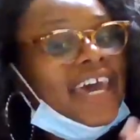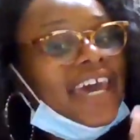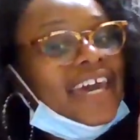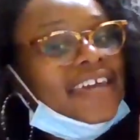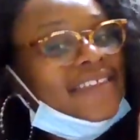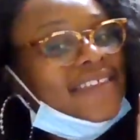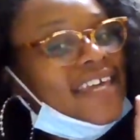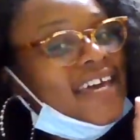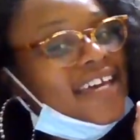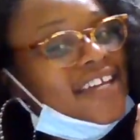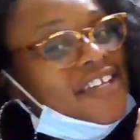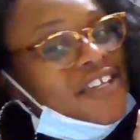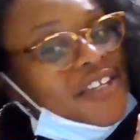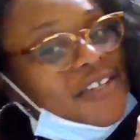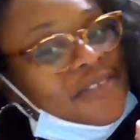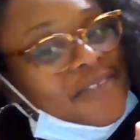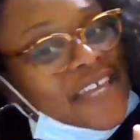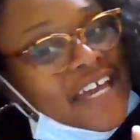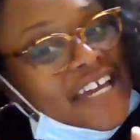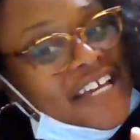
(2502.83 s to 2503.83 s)
And that,
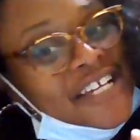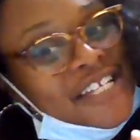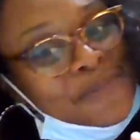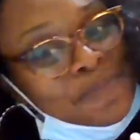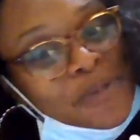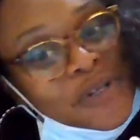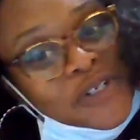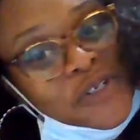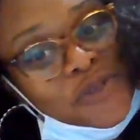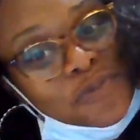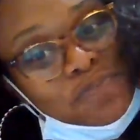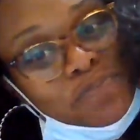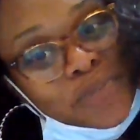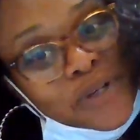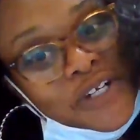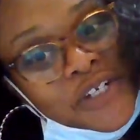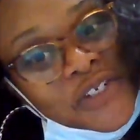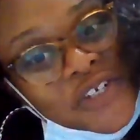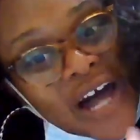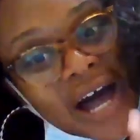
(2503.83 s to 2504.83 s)
that is pre
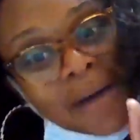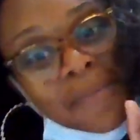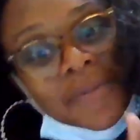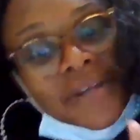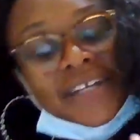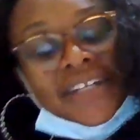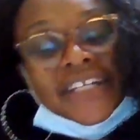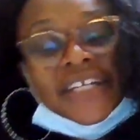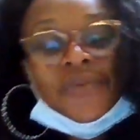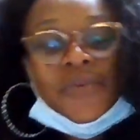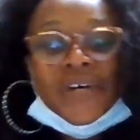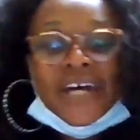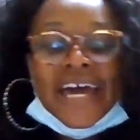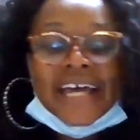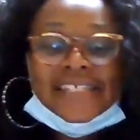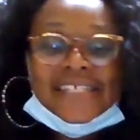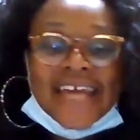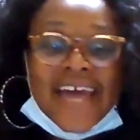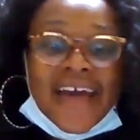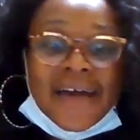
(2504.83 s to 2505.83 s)
predominantly what
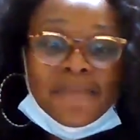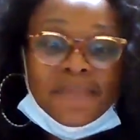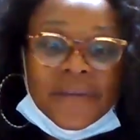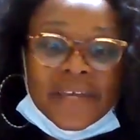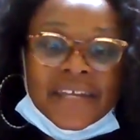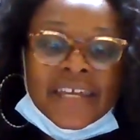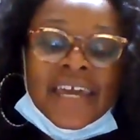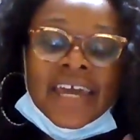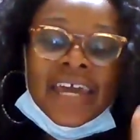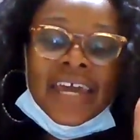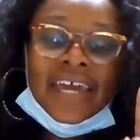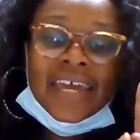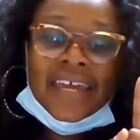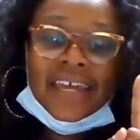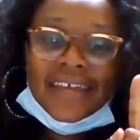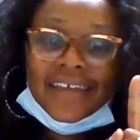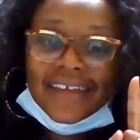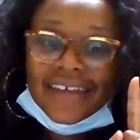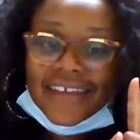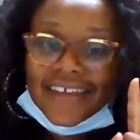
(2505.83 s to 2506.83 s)
has happened,
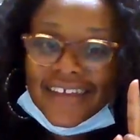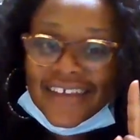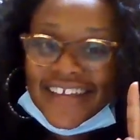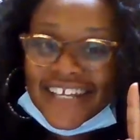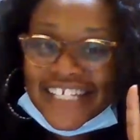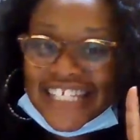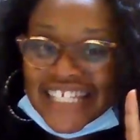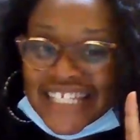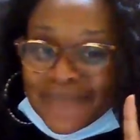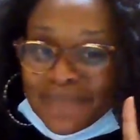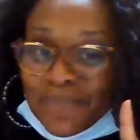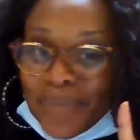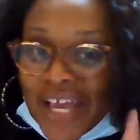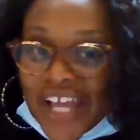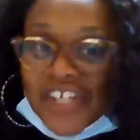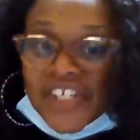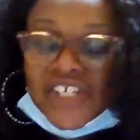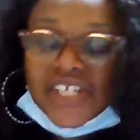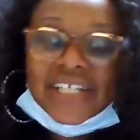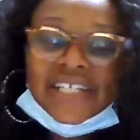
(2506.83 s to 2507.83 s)

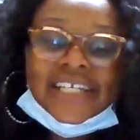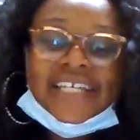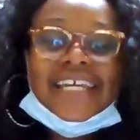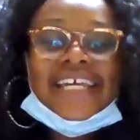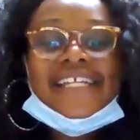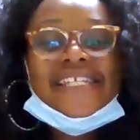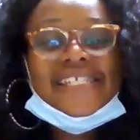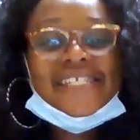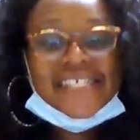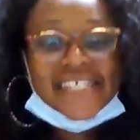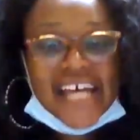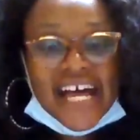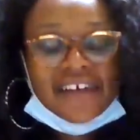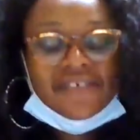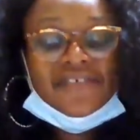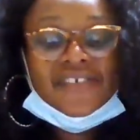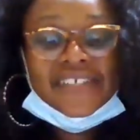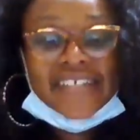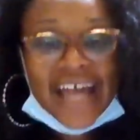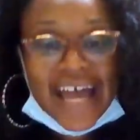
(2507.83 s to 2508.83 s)
especially in
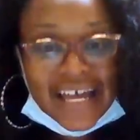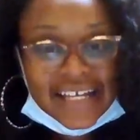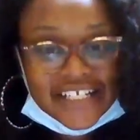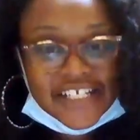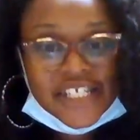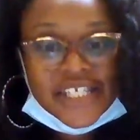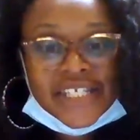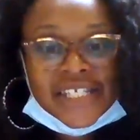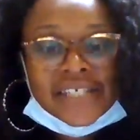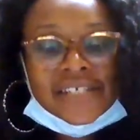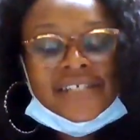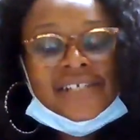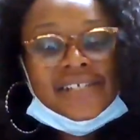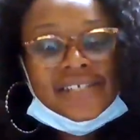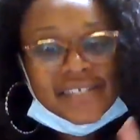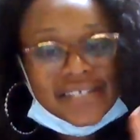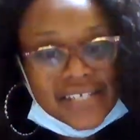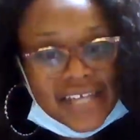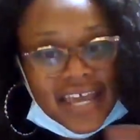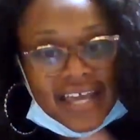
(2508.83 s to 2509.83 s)
South Dallas,
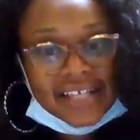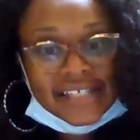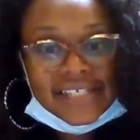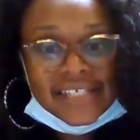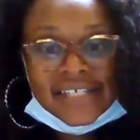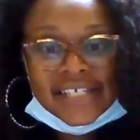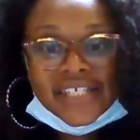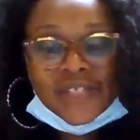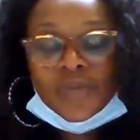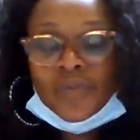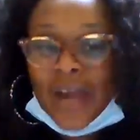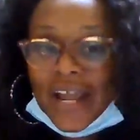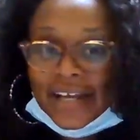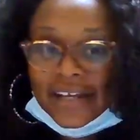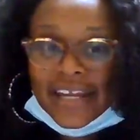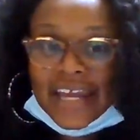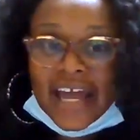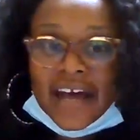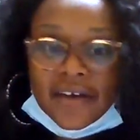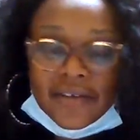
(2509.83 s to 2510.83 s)
Texas,
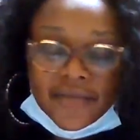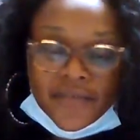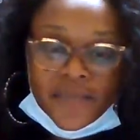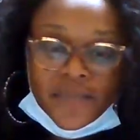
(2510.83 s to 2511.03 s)
right now.